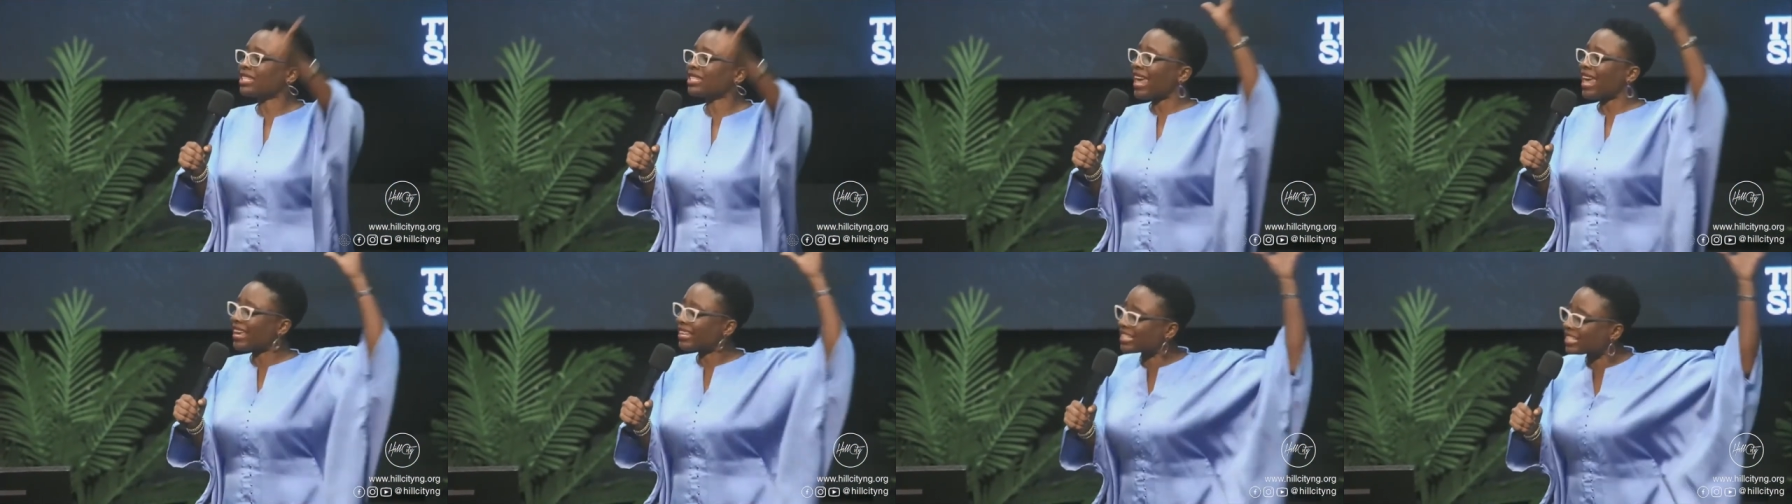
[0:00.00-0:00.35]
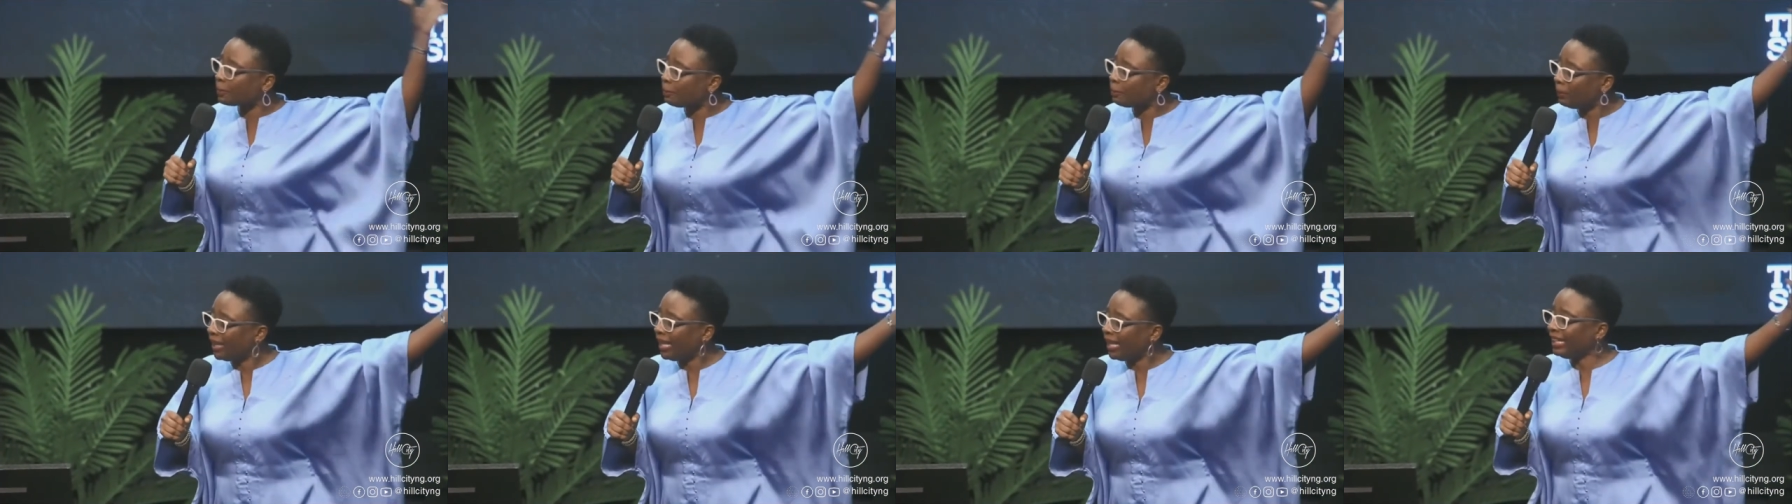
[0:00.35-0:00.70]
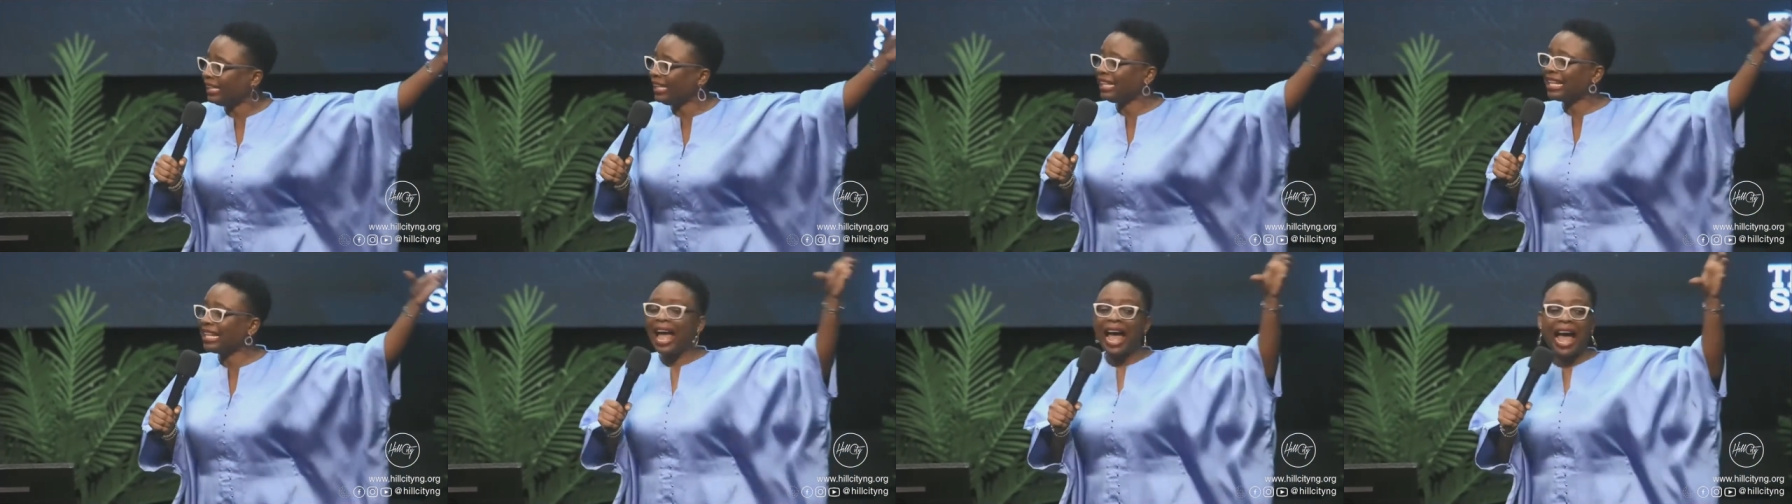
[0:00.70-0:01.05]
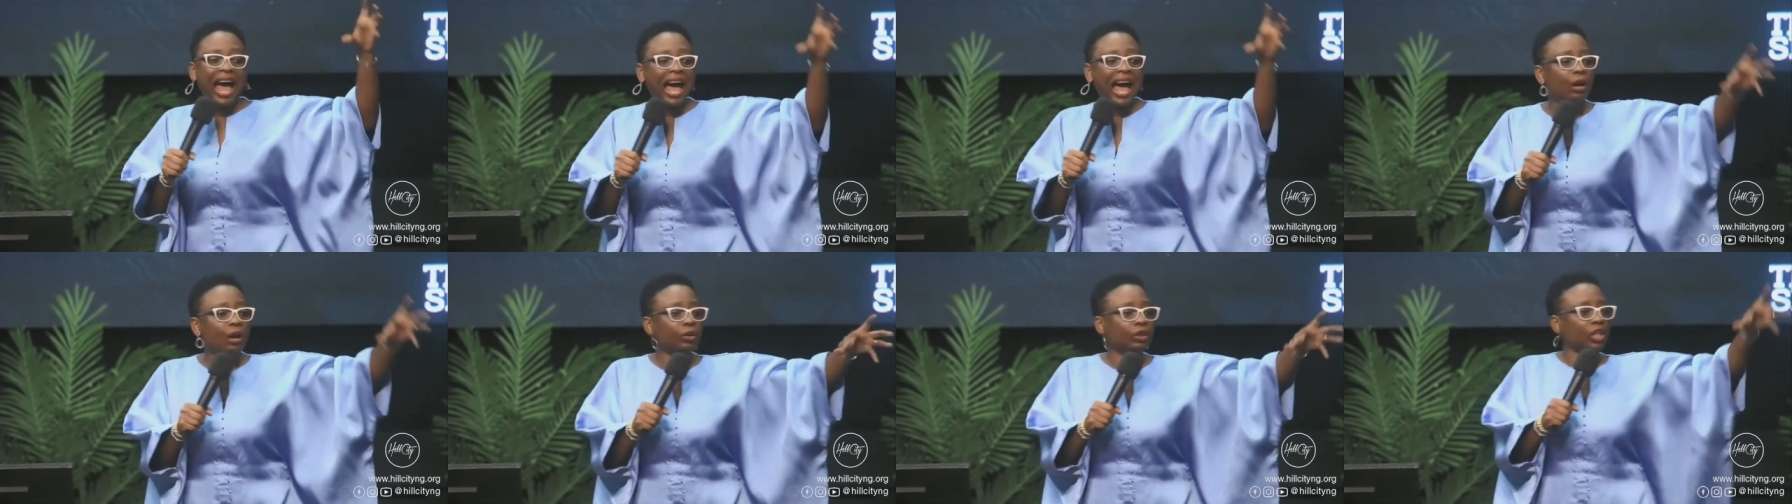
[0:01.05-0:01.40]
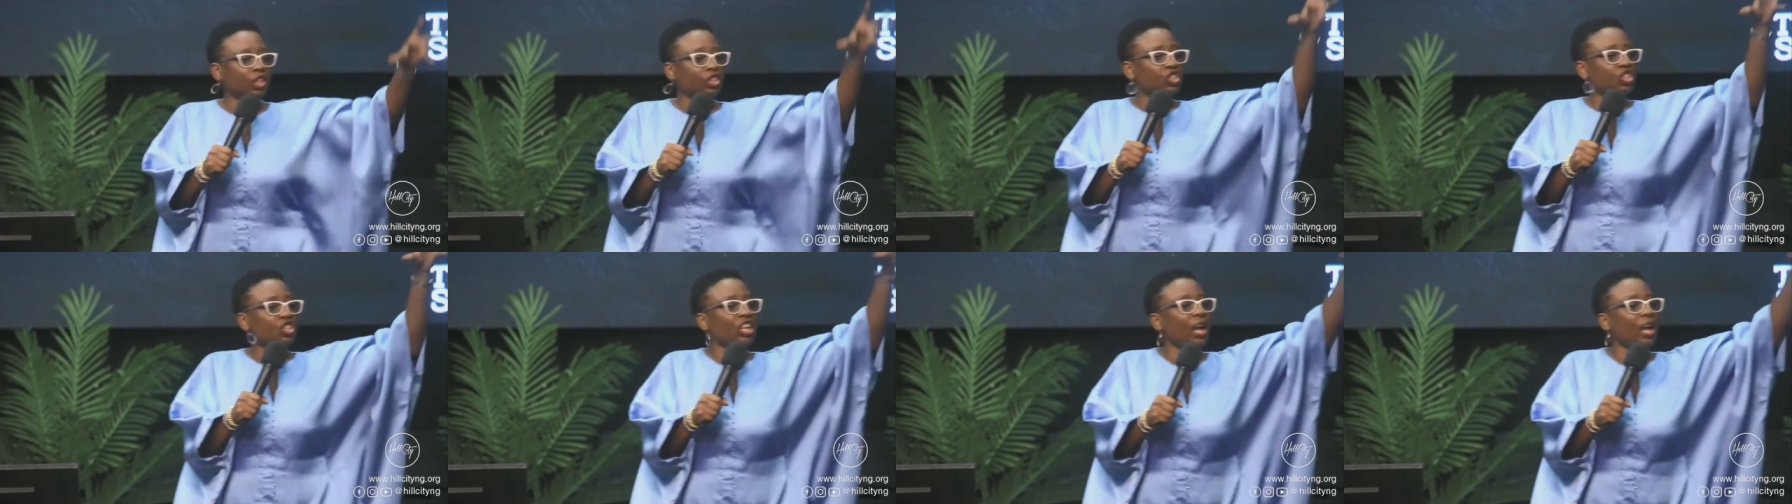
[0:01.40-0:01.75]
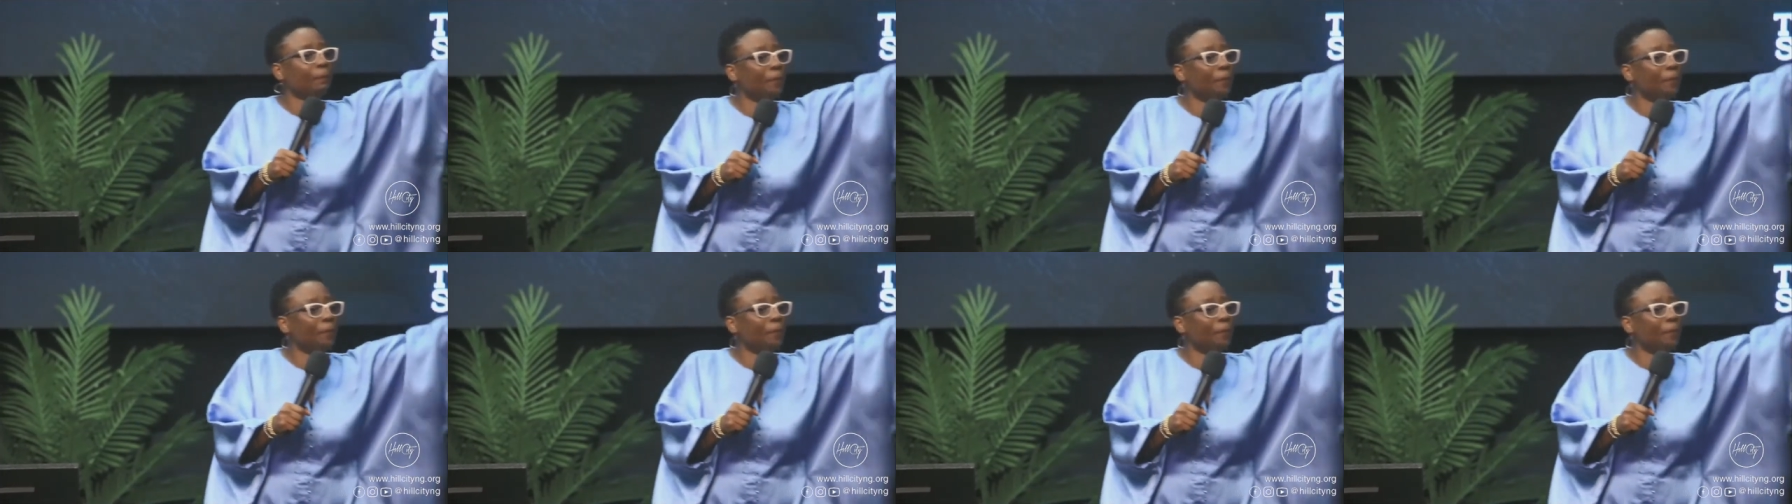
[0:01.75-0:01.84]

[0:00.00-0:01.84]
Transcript: was explaining how the